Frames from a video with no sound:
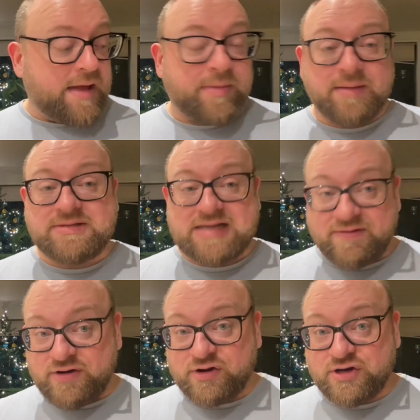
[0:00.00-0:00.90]
But I'm
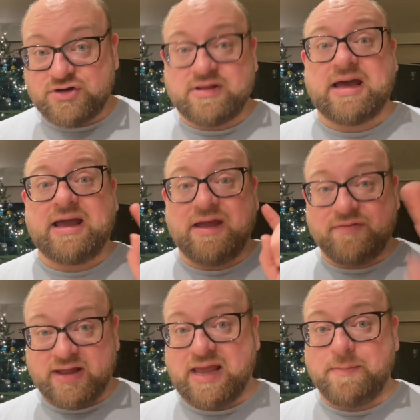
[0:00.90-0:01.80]
definitely not going to do that if
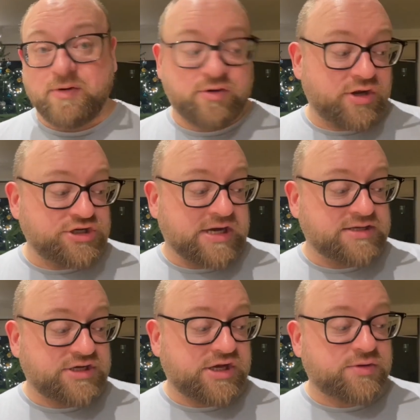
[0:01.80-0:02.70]
I keep on chatting
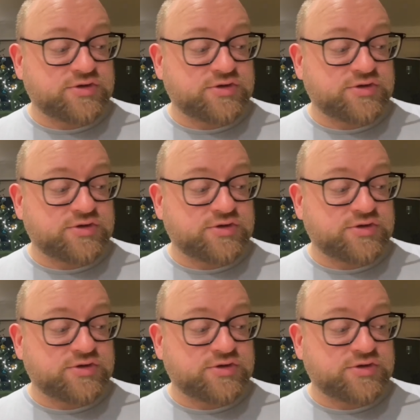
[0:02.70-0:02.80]
to you.